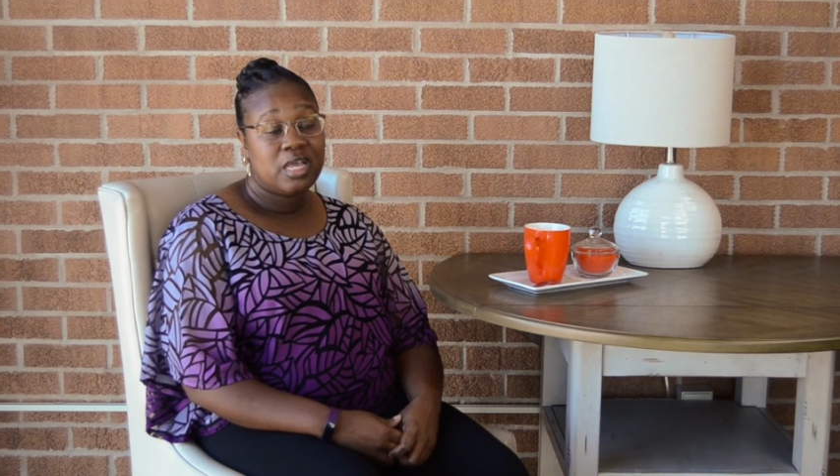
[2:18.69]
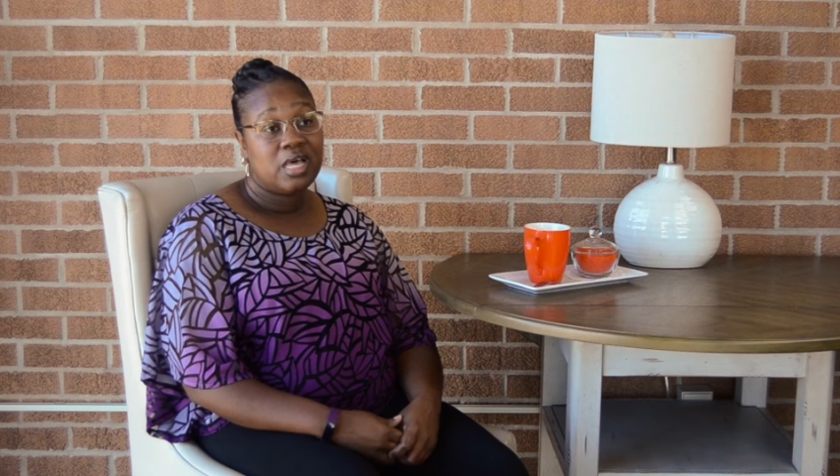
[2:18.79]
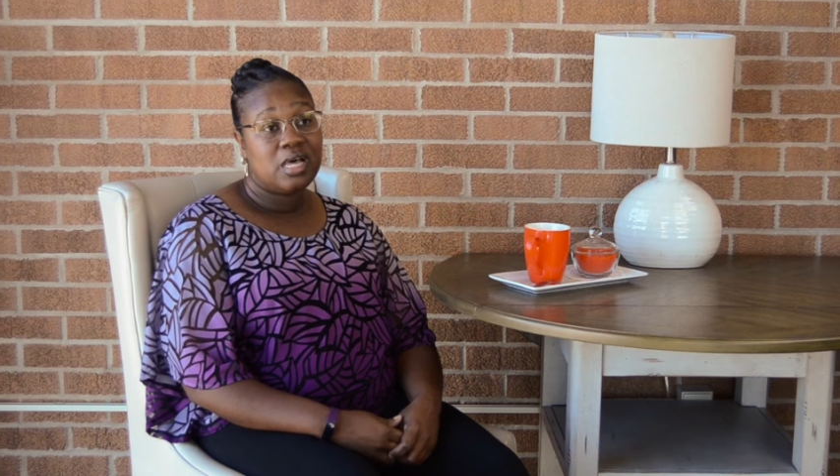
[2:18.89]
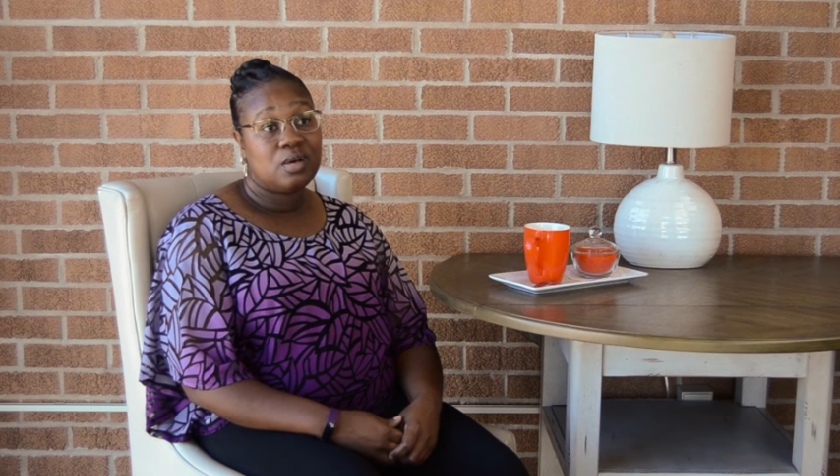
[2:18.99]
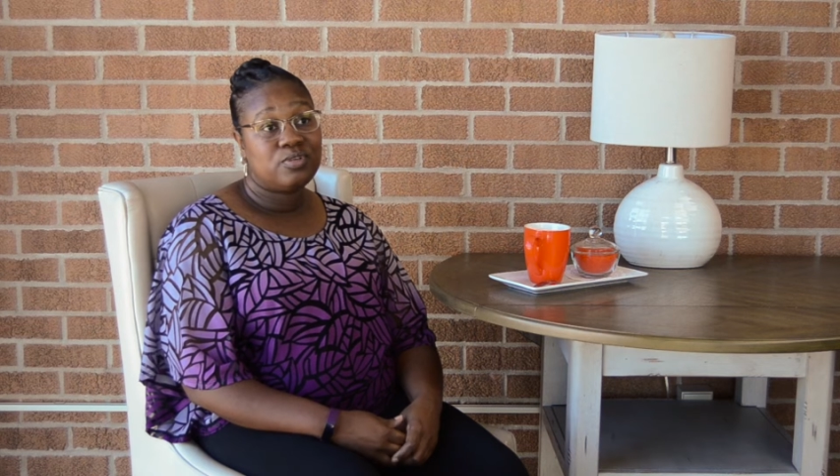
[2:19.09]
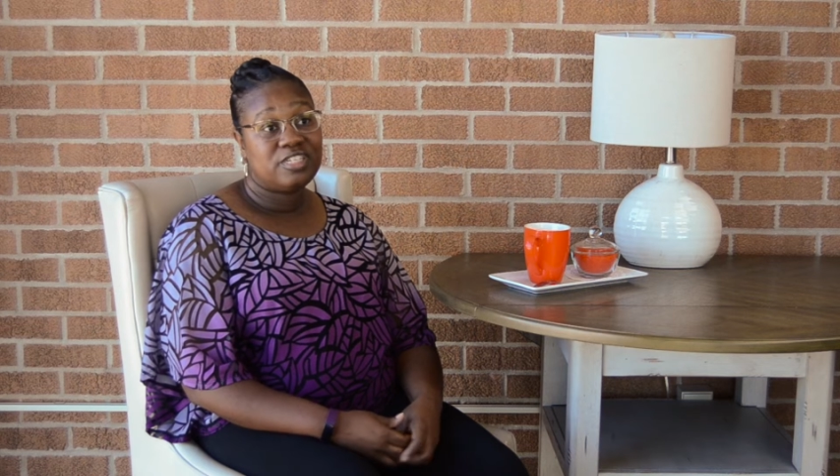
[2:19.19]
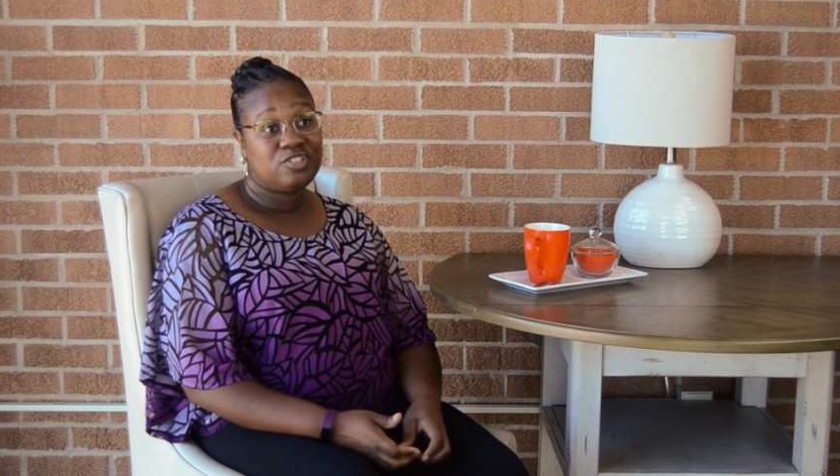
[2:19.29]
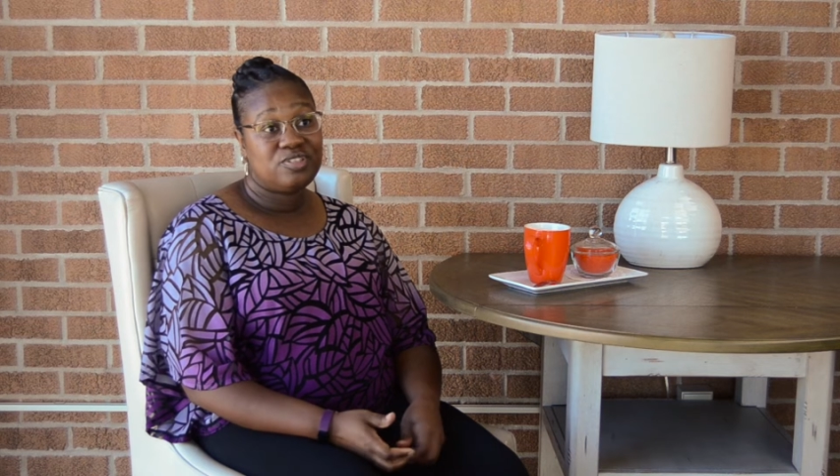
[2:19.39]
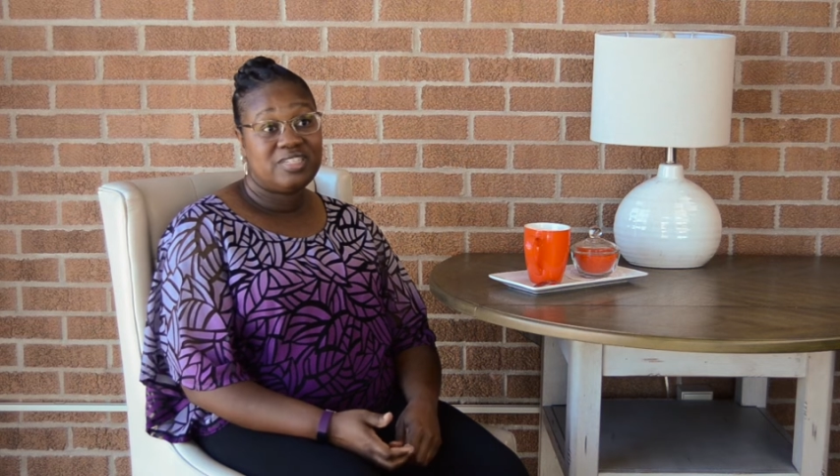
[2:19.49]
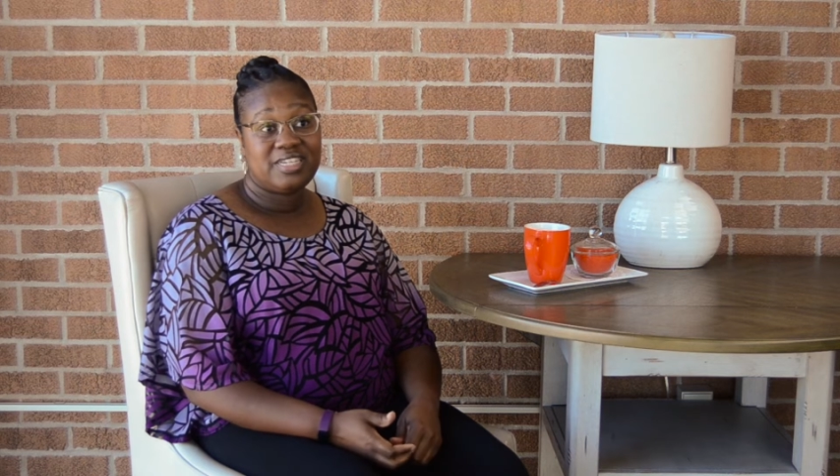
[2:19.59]
We'll get
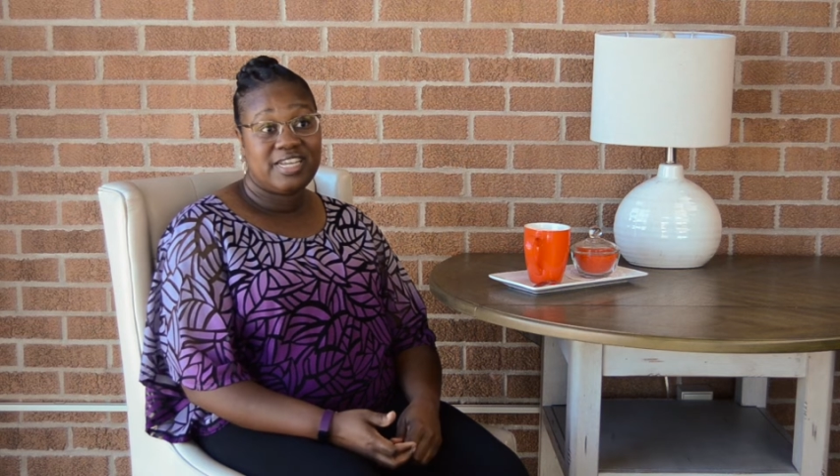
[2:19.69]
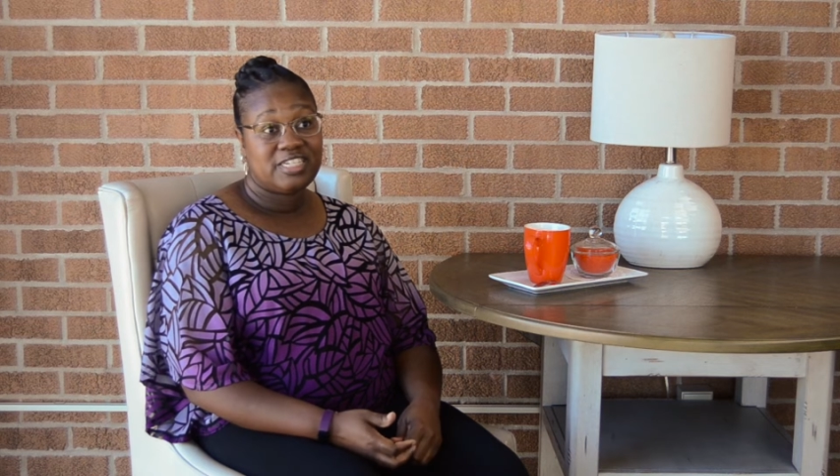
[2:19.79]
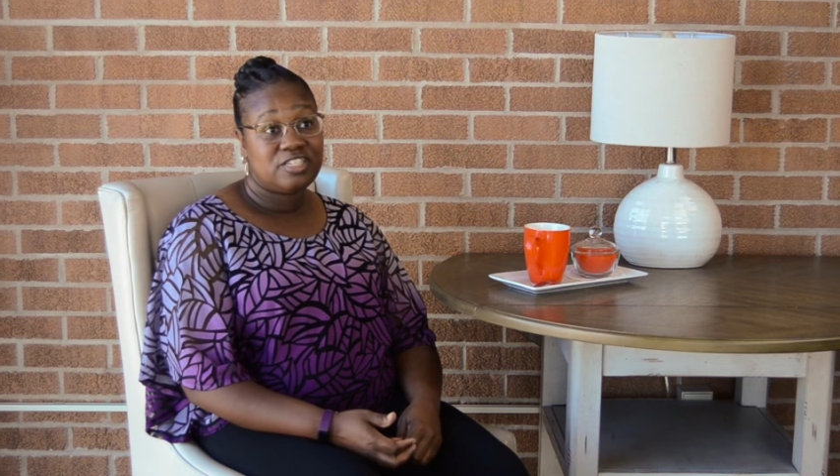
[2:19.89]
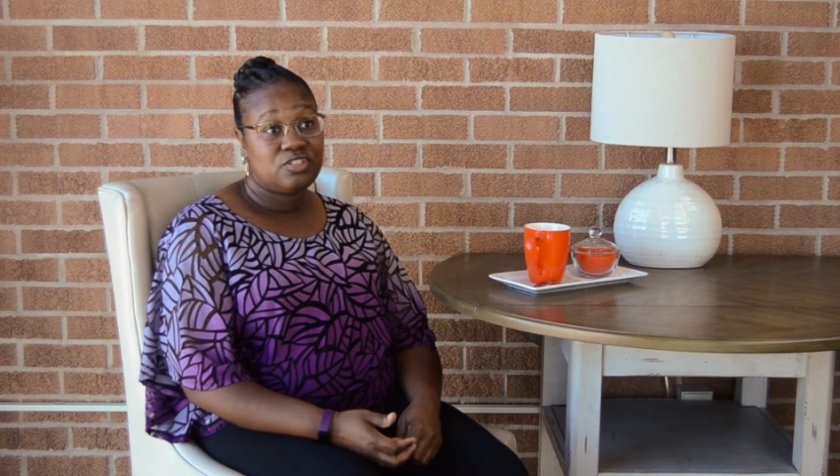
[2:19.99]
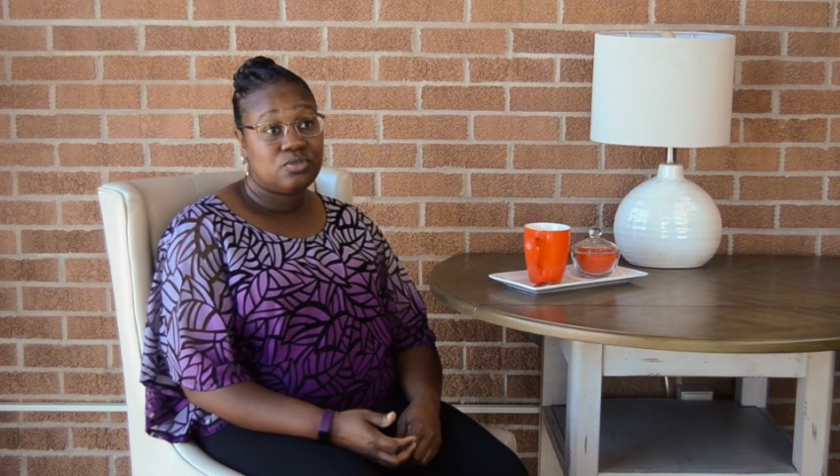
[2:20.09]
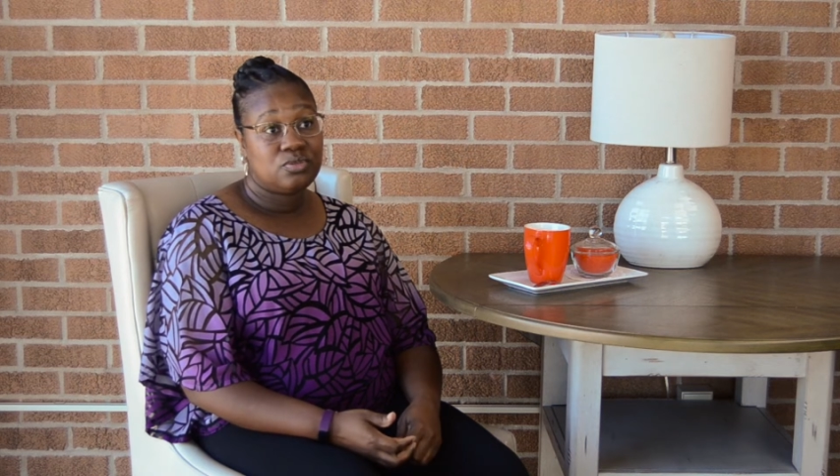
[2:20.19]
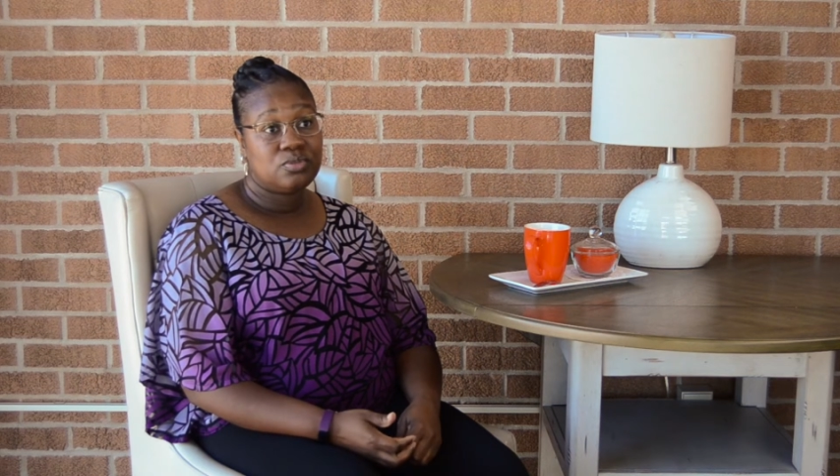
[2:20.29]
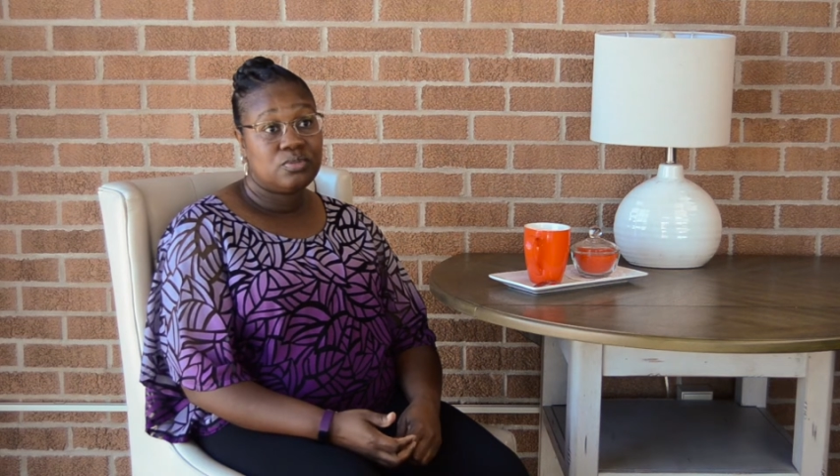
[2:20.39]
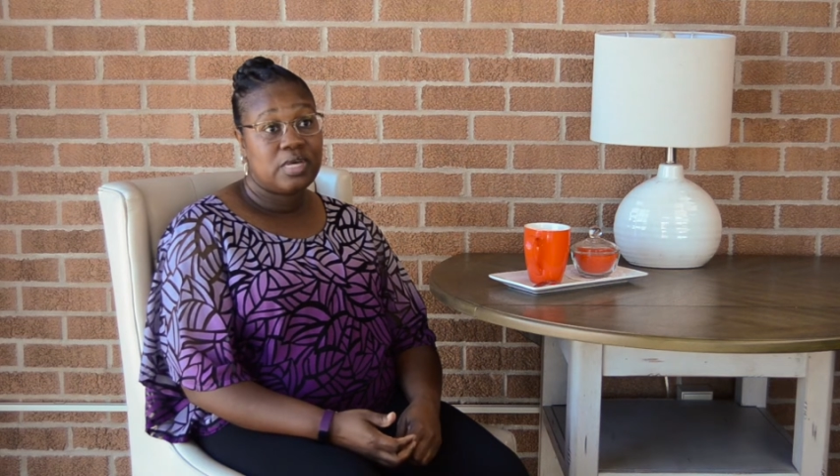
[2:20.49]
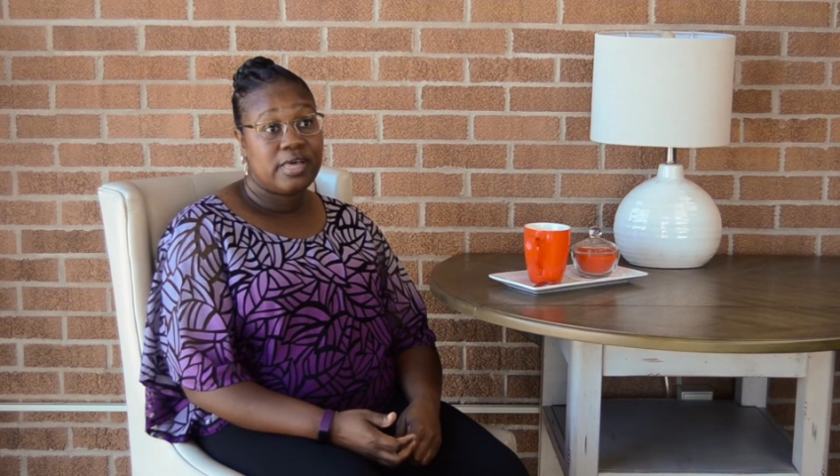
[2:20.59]
you connected
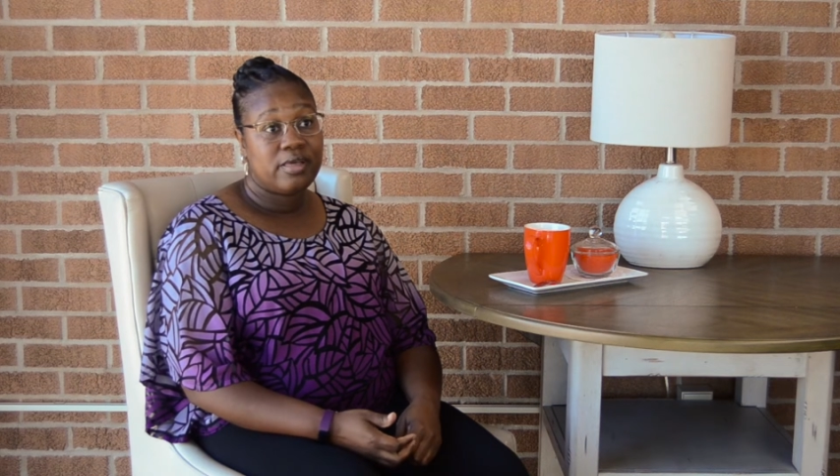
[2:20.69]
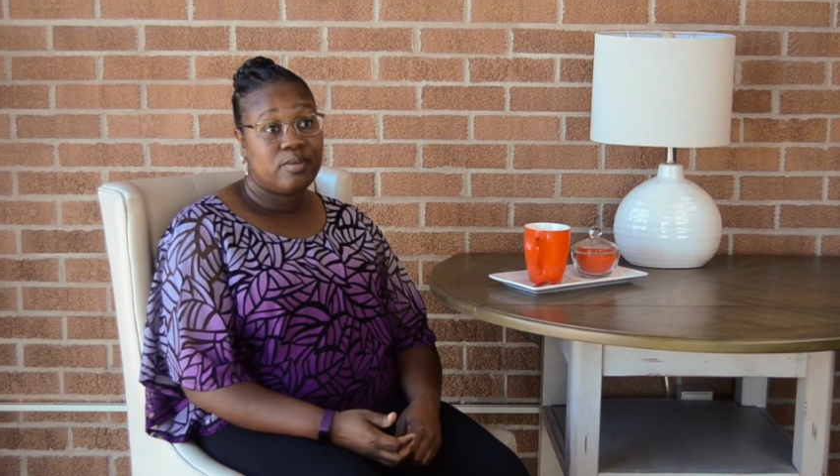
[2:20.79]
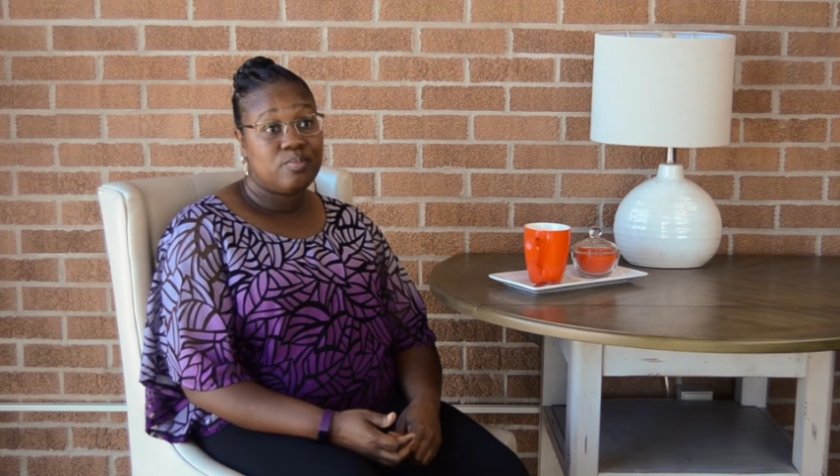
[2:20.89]
to